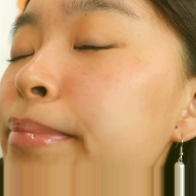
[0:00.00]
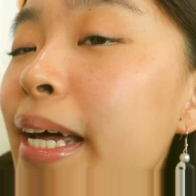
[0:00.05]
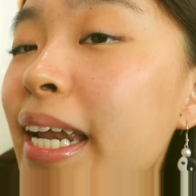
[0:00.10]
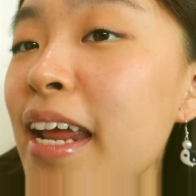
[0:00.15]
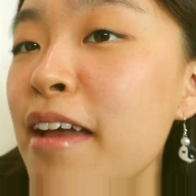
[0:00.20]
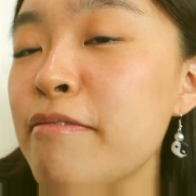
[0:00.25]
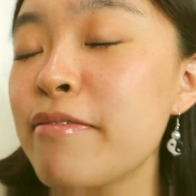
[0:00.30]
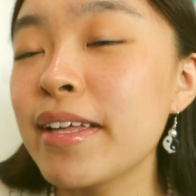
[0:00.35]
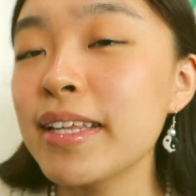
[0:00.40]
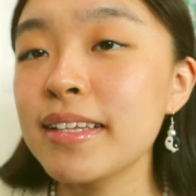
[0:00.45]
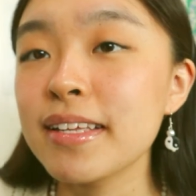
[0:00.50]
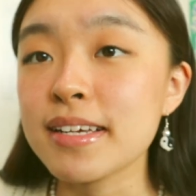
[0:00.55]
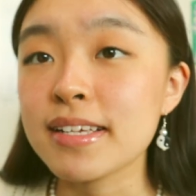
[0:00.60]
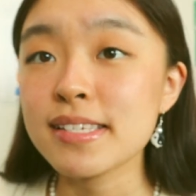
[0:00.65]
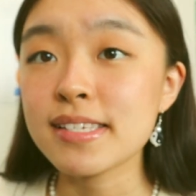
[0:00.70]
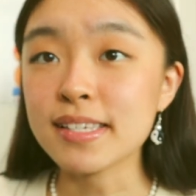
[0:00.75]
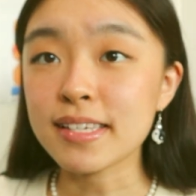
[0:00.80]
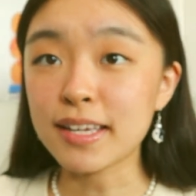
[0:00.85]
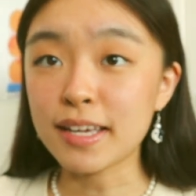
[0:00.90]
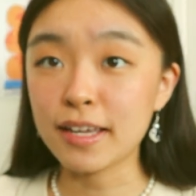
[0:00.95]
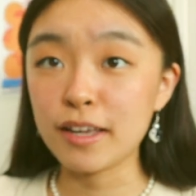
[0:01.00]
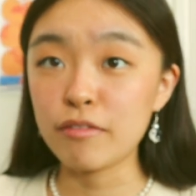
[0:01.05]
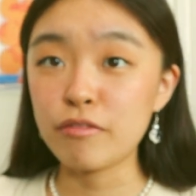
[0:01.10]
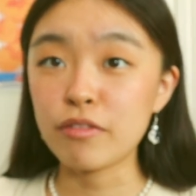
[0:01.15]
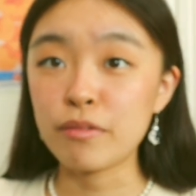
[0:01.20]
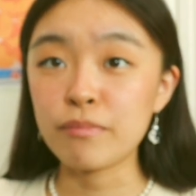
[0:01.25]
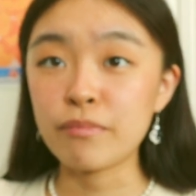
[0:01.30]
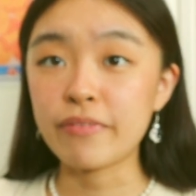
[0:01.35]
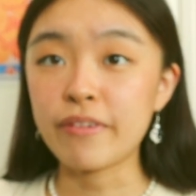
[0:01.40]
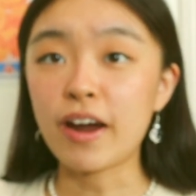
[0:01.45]
But if it looks good
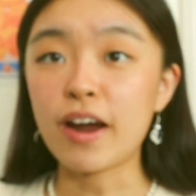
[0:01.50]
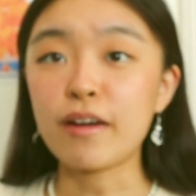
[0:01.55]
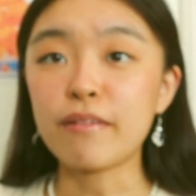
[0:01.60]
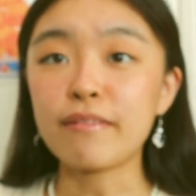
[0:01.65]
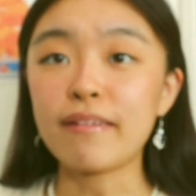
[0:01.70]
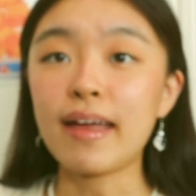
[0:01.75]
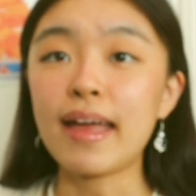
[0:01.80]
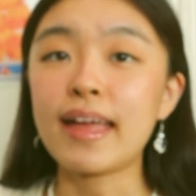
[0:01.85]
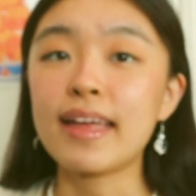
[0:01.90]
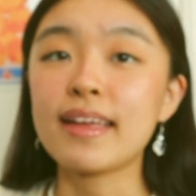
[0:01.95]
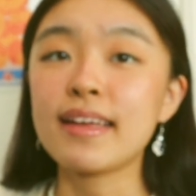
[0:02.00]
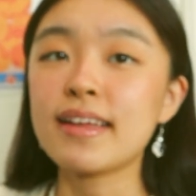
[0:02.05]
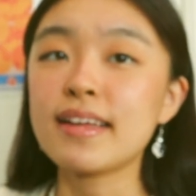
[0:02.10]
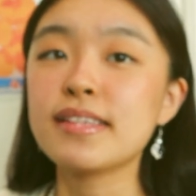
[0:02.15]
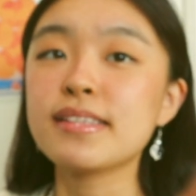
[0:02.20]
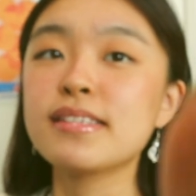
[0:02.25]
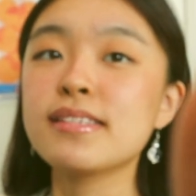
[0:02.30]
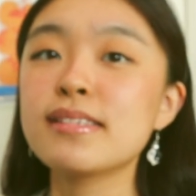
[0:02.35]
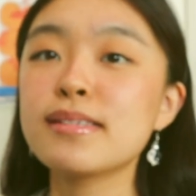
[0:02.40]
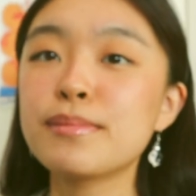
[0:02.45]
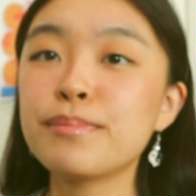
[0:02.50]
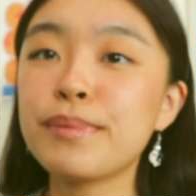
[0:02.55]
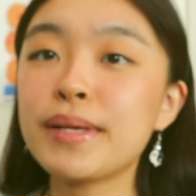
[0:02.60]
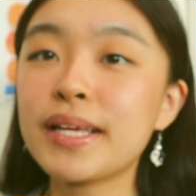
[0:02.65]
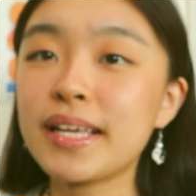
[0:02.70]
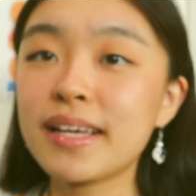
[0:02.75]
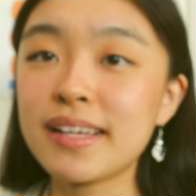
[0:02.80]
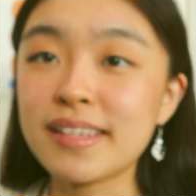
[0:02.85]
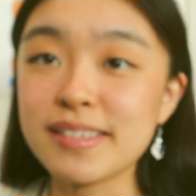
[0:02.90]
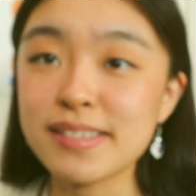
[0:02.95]
from far away, it's
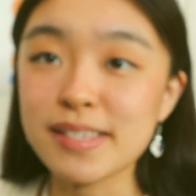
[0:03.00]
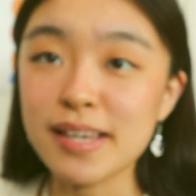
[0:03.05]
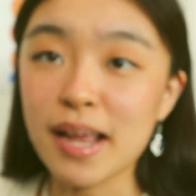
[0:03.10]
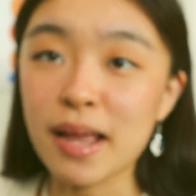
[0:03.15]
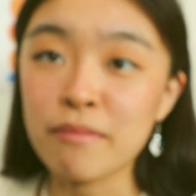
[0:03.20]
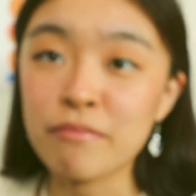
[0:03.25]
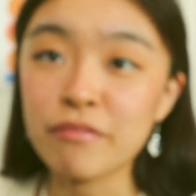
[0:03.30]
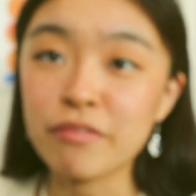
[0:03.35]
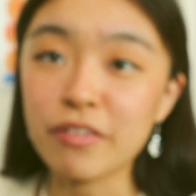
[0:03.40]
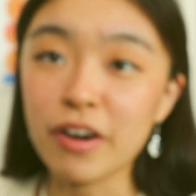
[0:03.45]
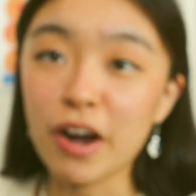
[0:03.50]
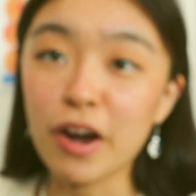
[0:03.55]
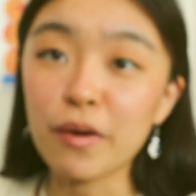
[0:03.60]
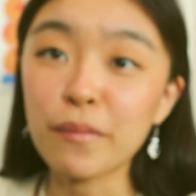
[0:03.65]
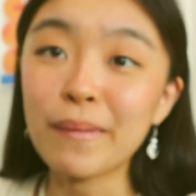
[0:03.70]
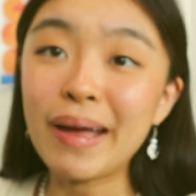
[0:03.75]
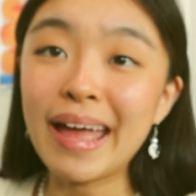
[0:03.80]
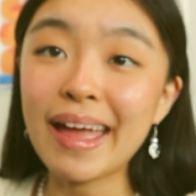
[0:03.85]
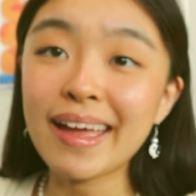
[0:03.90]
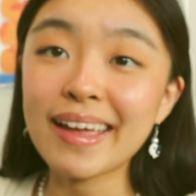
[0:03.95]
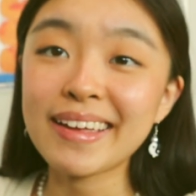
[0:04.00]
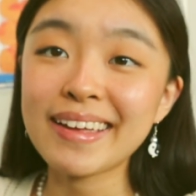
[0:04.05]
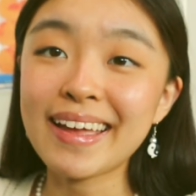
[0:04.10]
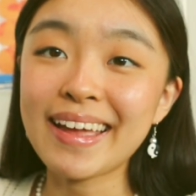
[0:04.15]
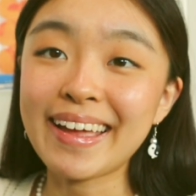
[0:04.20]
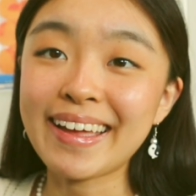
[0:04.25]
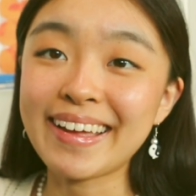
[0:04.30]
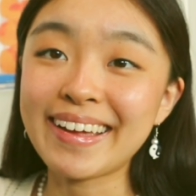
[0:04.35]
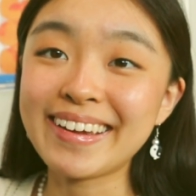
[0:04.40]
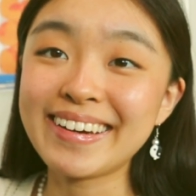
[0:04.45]
because I'm far away
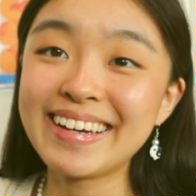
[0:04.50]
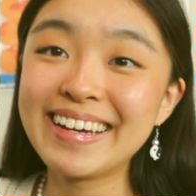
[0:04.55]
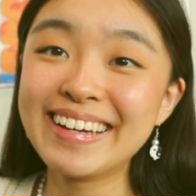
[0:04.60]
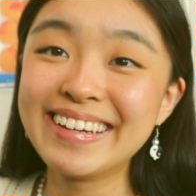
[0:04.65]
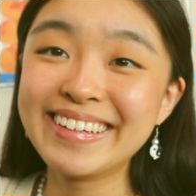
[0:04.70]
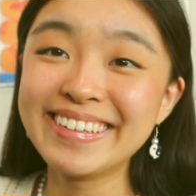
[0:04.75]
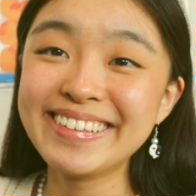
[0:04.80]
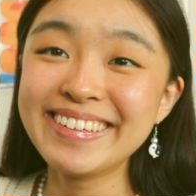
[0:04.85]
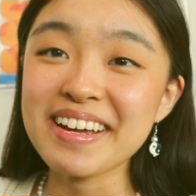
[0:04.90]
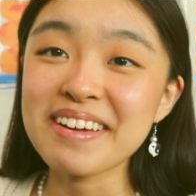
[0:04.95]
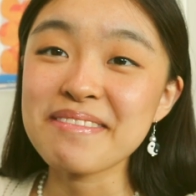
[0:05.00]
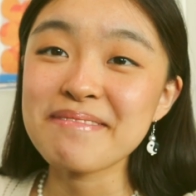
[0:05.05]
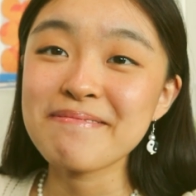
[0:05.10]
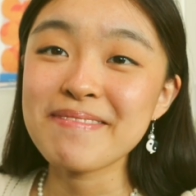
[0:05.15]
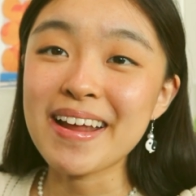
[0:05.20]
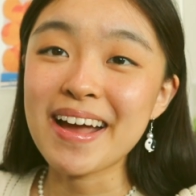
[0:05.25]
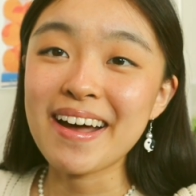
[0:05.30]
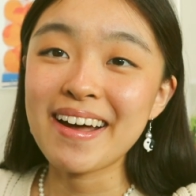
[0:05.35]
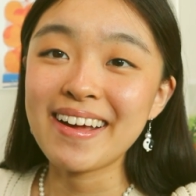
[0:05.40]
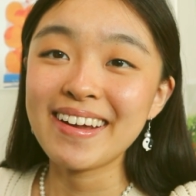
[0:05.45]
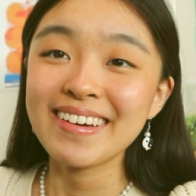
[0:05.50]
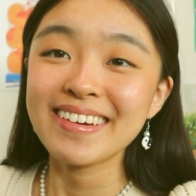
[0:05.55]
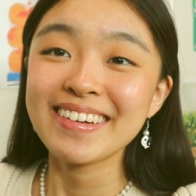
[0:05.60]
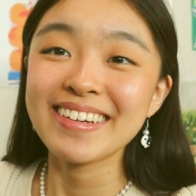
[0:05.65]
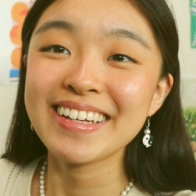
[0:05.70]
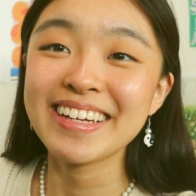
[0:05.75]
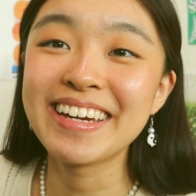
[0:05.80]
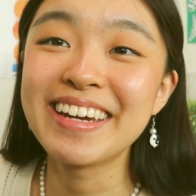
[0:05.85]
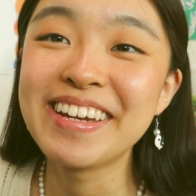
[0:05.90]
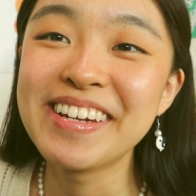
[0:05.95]
and I'm not,
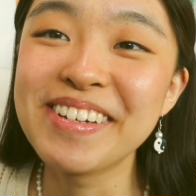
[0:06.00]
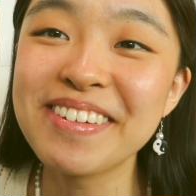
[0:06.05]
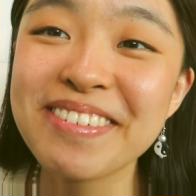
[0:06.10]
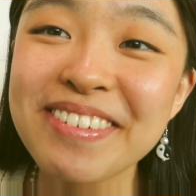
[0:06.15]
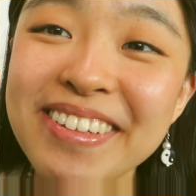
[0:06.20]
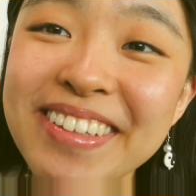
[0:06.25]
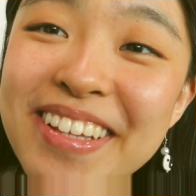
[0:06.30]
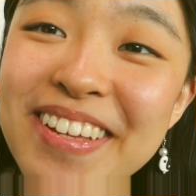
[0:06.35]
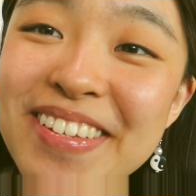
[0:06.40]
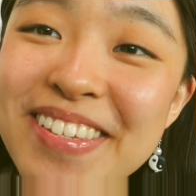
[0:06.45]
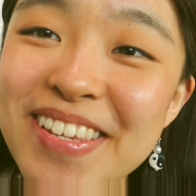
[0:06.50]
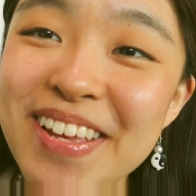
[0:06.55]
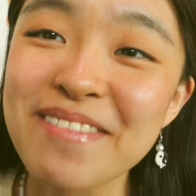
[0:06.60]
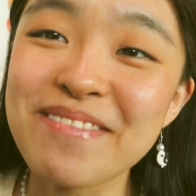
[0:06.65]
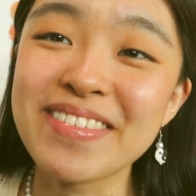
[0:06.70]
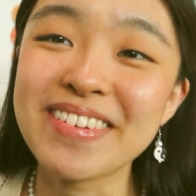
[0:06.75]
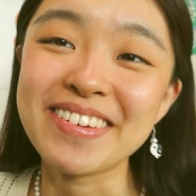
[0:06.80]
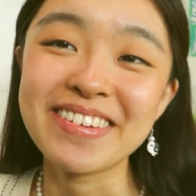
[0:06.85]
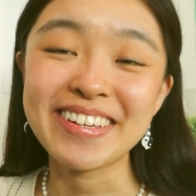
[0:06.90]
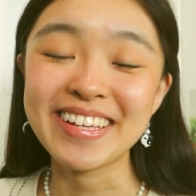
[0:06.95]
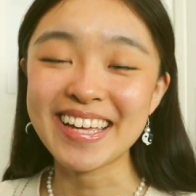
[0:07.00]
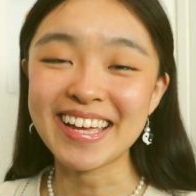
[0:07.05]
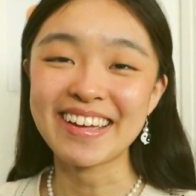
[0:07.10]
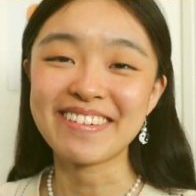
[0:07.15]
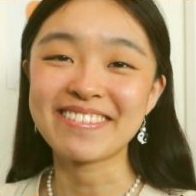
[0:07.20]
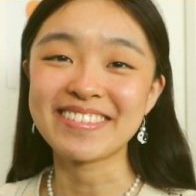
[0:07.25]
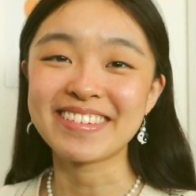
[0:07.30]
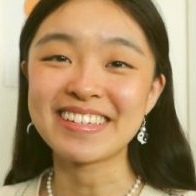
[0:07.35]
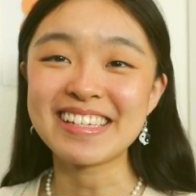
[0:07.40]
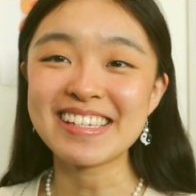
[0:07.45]
you know, close up and you
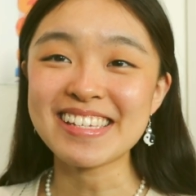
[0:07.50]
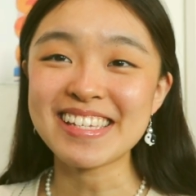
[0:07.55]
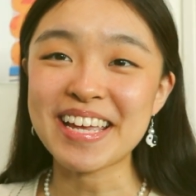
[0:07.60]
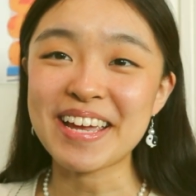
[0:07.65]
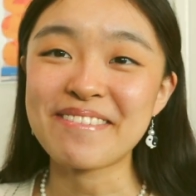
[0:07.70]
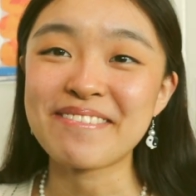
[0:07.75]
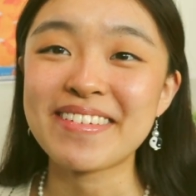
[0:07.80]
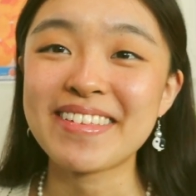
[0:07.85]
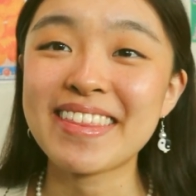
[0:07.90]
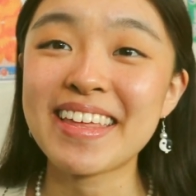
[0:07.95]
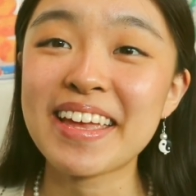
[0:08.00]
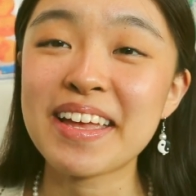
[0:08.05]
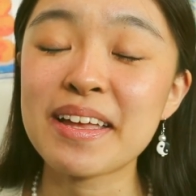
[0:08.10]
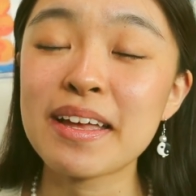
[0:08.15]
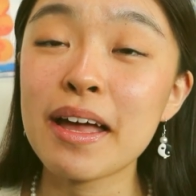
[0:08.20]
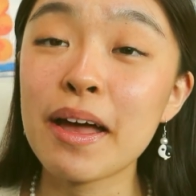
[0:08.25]
can't really see everything.